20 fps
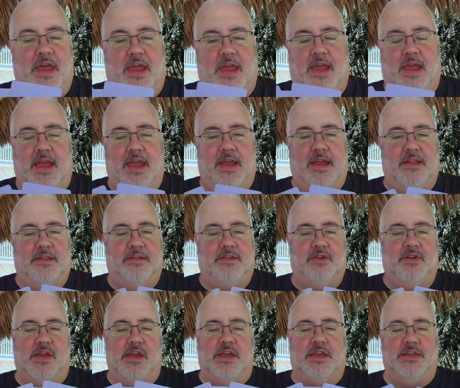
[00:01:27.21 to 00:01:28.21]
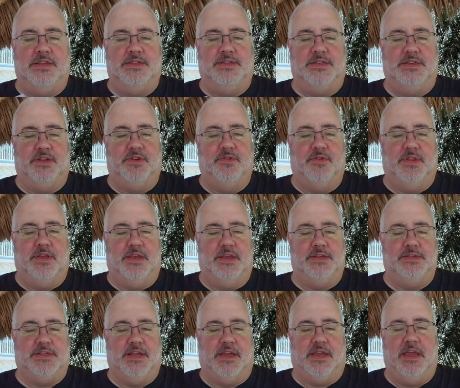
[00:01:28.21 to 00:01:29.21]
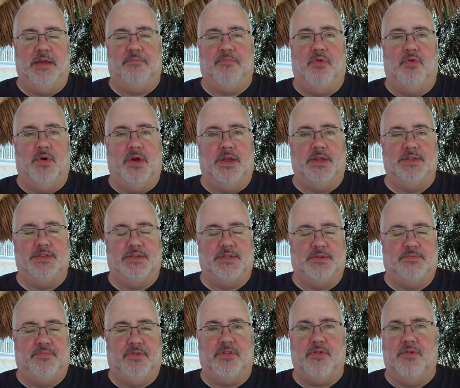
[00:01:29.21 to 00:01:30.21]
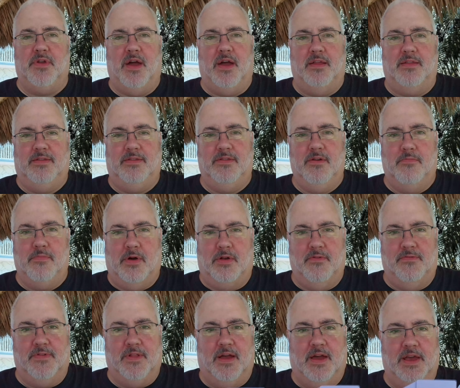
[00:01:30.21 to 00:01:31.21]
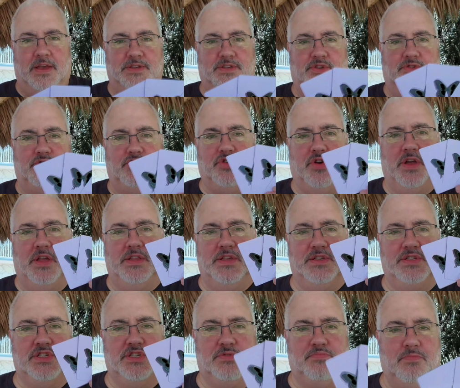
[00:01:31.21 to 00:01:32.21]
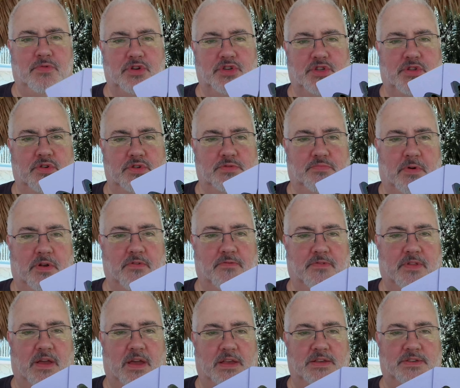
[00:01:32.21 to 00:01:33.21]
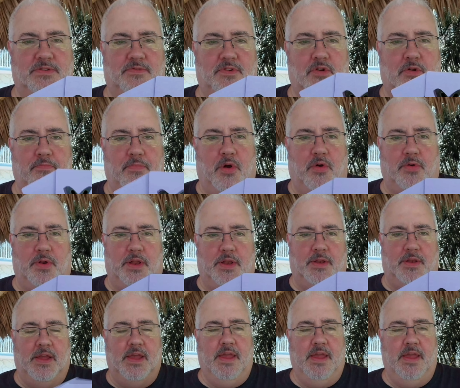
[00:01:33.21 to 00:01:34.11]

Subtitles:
and you can consider these like hit points, but they're not, they're butterflies, and you're trying to smush those butterflies of your opponent.